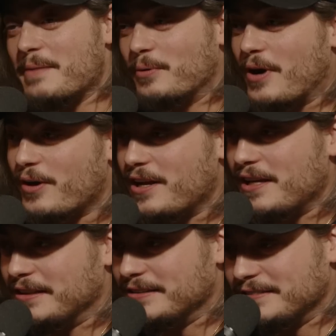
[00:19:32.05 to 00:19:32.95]
is
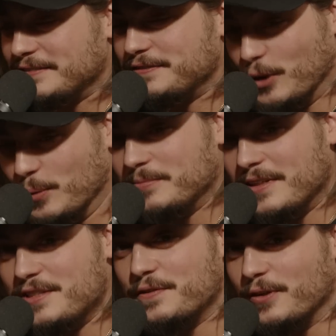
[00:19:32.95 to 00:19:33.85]
temporary.
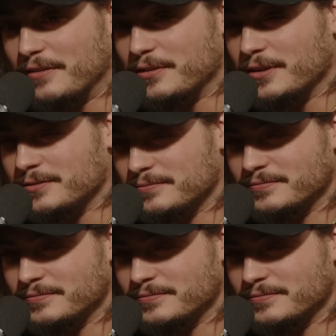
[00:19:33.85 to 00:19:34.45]
Film is forever.